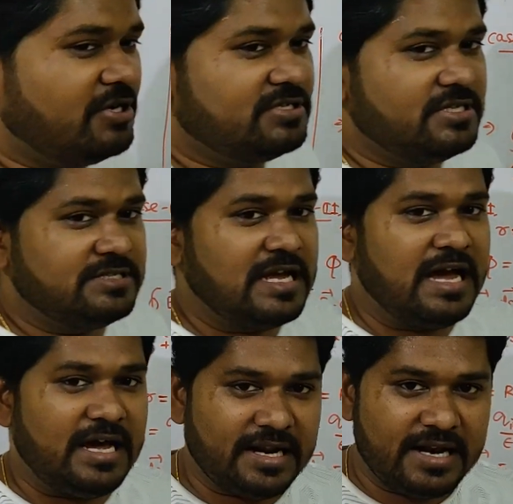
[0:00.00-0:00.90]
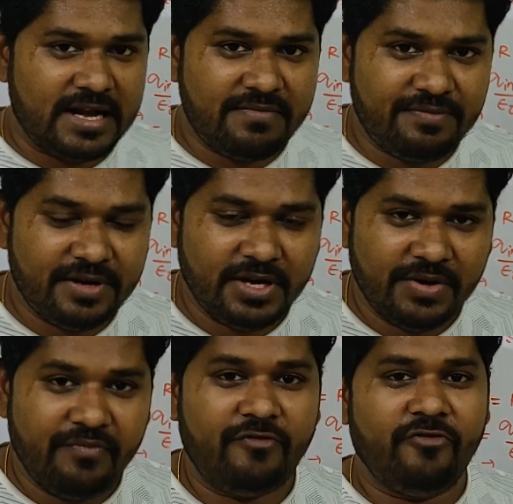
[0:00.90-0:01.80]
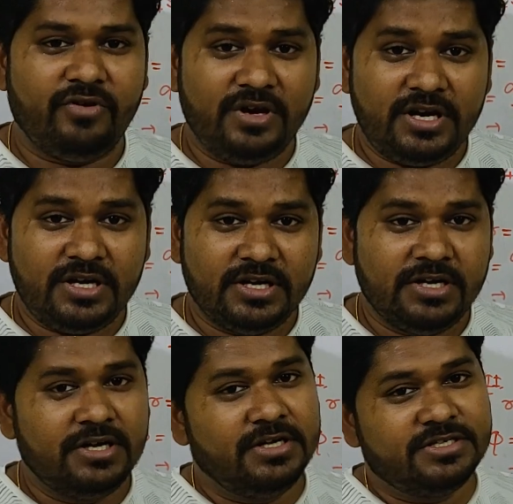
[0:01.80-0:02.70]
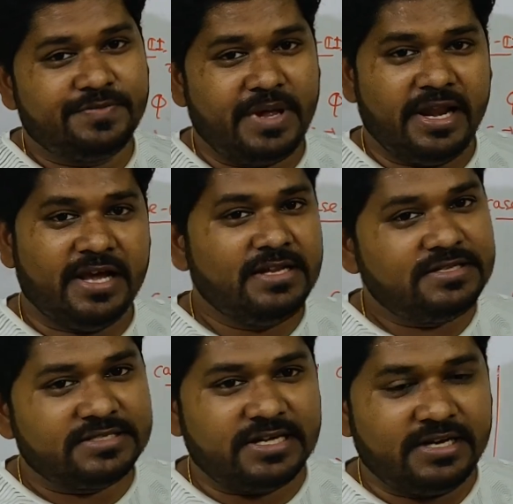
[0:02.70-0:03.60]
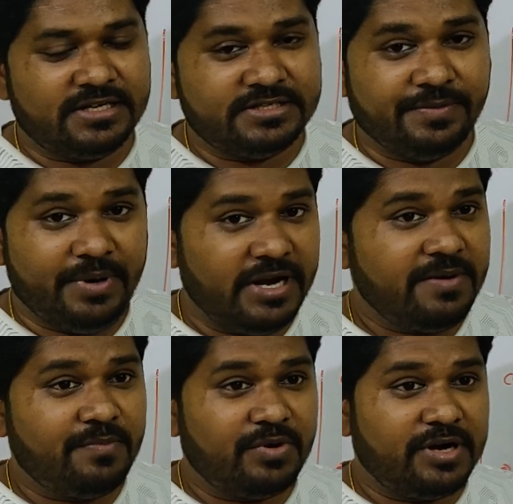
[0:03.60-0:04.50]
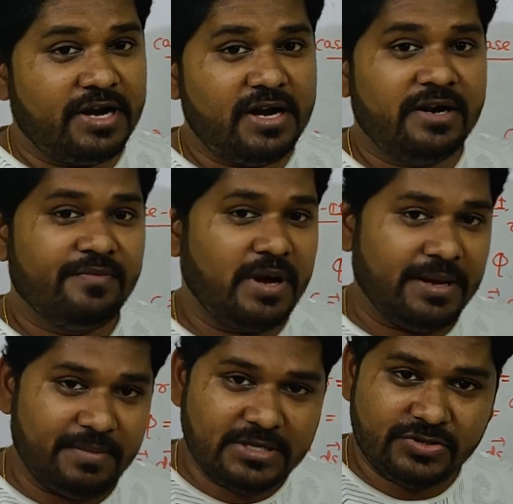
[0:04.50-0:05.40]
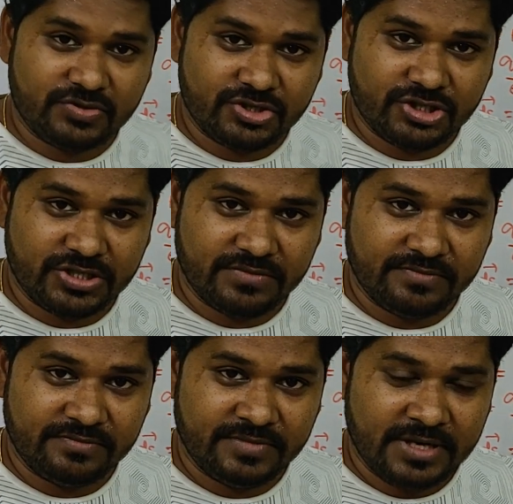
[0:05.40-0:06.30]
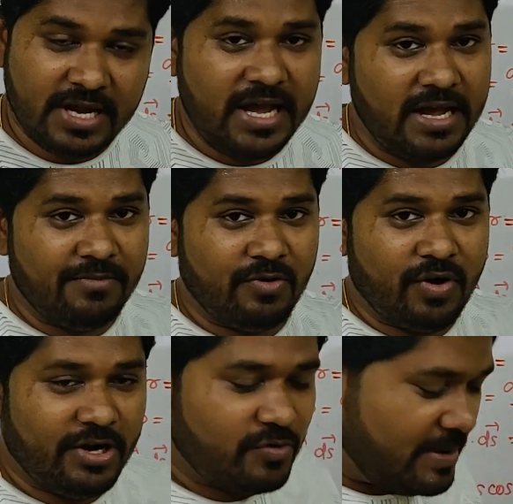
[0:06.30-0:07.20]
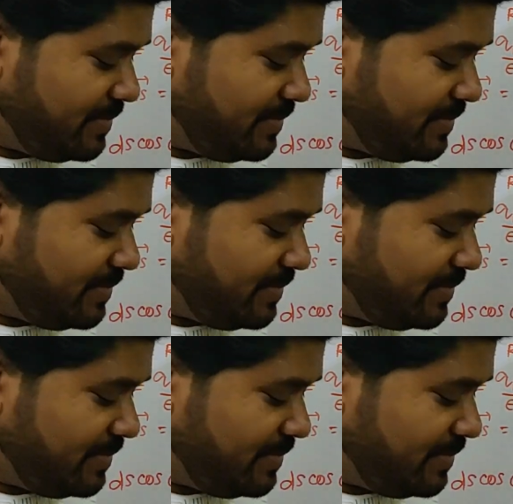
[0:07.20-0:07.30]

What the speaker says: versus R graph for spherical shell. It's a very important 5 marks question. I am going to